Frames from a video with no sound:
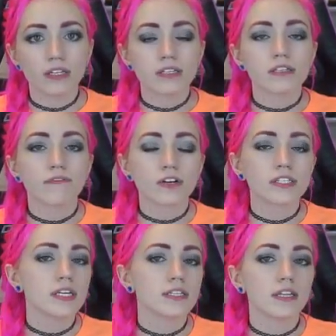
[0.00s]
and this is the
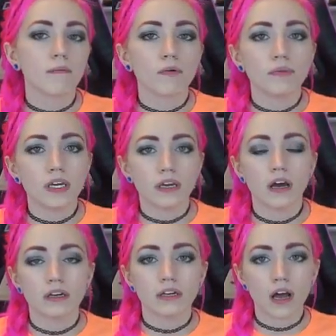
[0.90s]
first season that will be
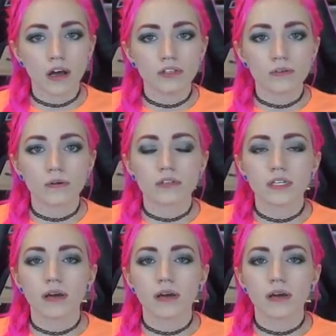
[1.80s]
on consoles.